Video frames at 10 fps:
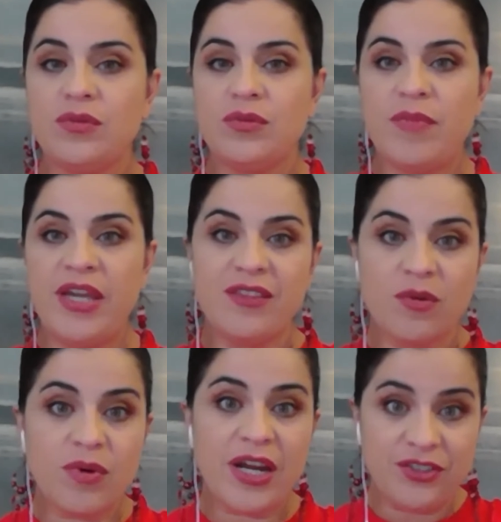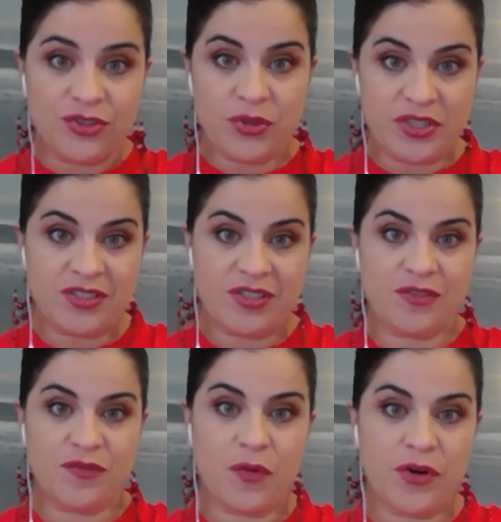make the right
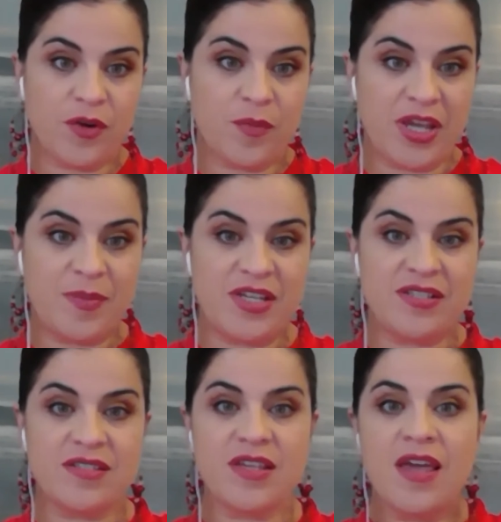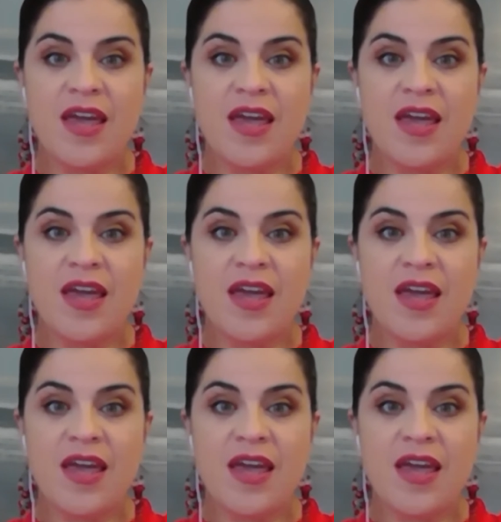choices for your babies.